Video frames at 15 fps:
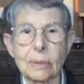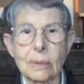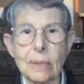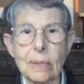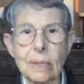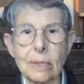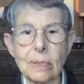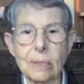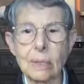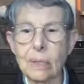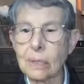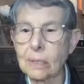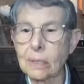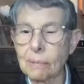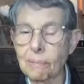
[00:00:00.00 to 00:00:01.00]

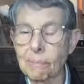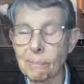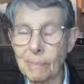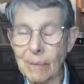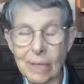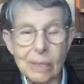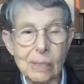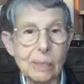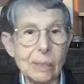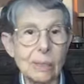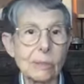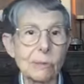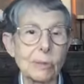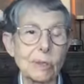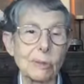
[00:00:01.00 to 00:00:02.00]
It's amazing
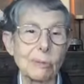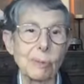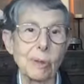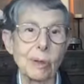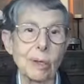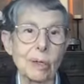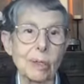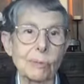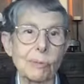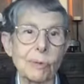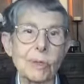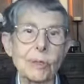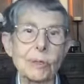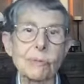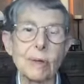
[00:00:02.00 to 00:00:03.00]
to experience.
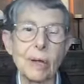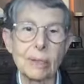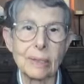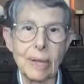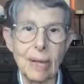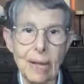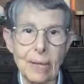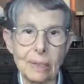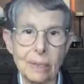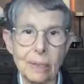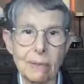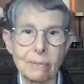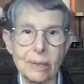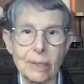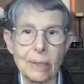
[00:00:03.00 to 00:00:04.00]
Once you've got the handle
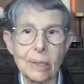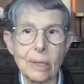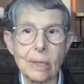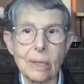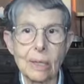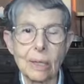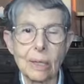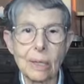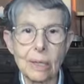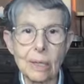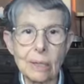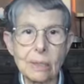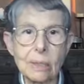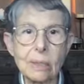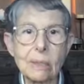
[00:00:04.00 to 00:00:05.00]
of it, it
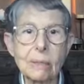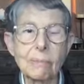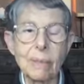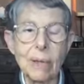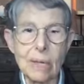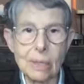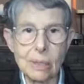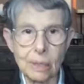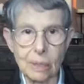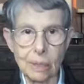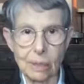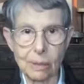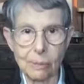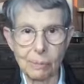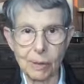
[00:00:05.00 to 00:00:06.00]
is an amazing
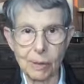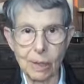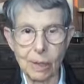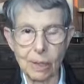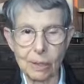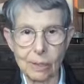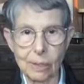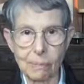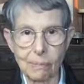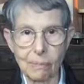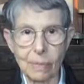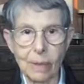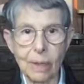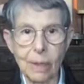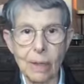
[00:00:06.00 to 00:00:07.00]
experience.
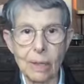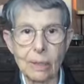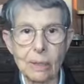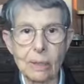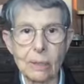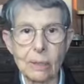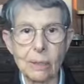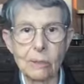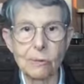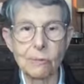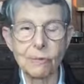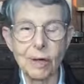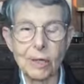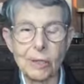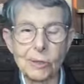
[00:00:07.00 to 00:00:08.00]
And you
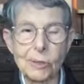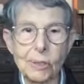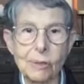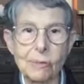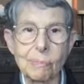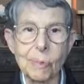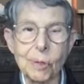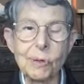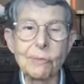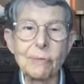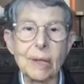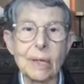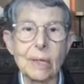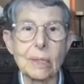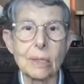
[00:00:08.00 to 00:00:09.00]
find yourself
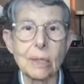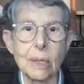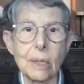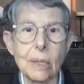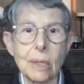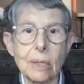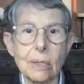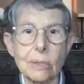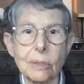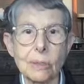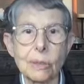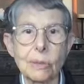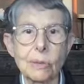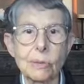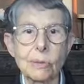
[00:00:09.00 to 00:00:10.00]
motivated
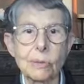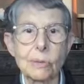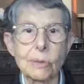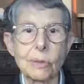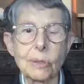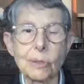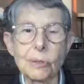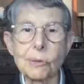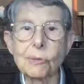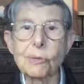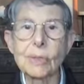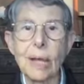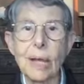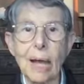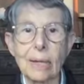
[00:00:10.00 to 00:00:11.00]
to
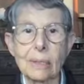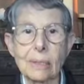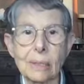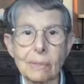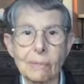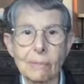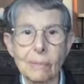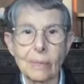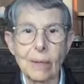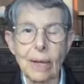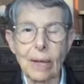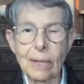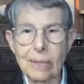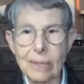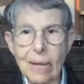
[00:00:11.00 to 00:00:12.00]
use that
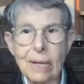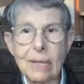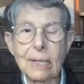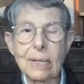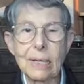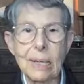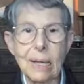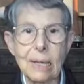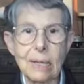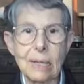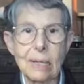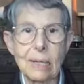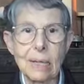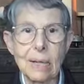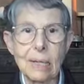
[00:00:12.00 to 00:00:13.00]
again and again and
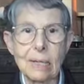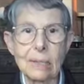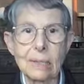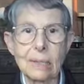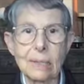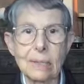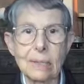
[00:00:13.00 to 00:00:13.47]
again.